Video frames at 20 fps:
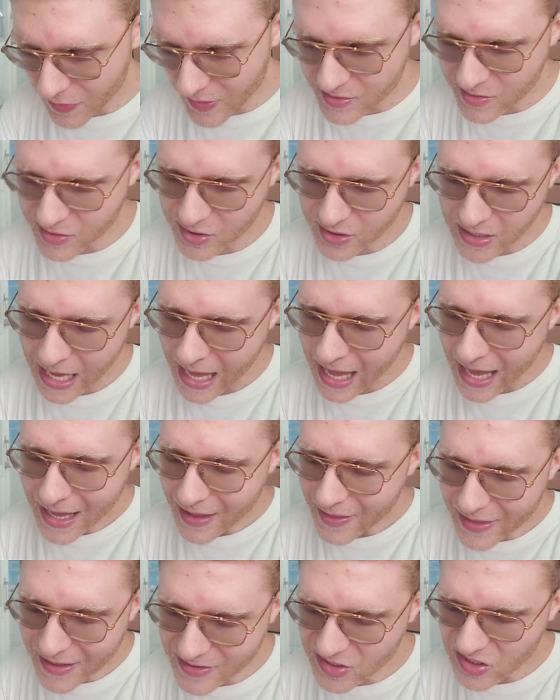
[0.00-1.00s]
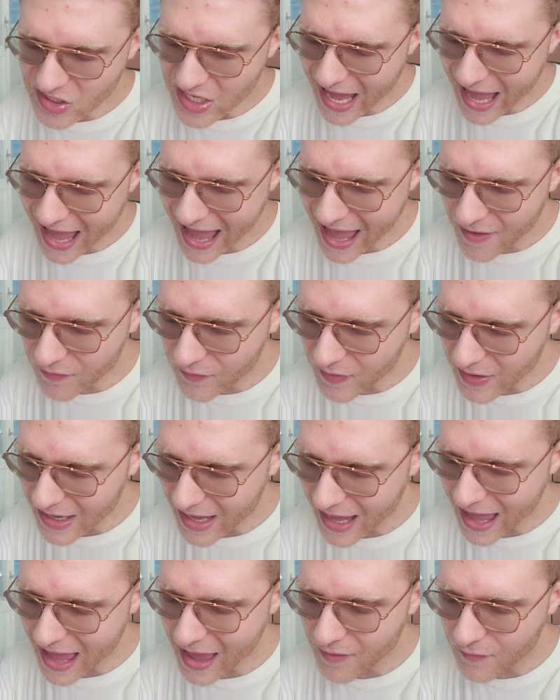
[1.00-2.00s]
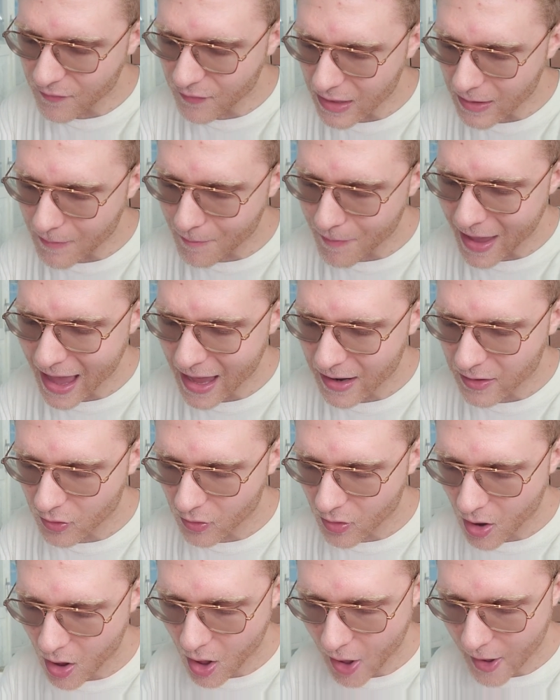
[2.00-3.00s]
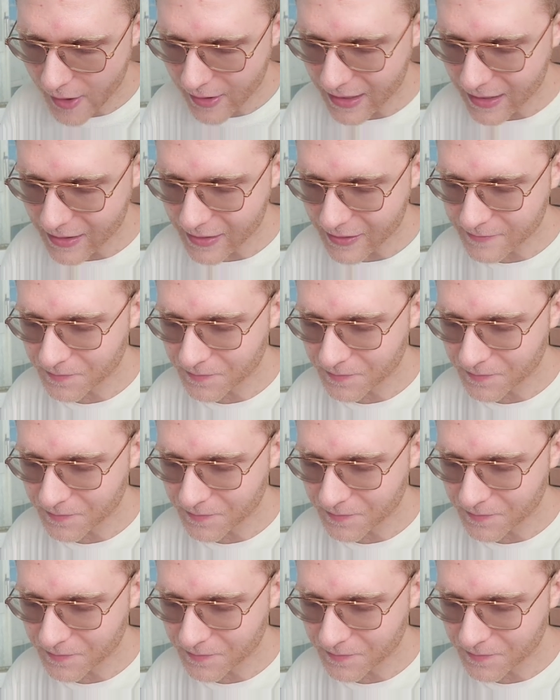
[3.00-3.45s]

this heavy, heavy batter on it.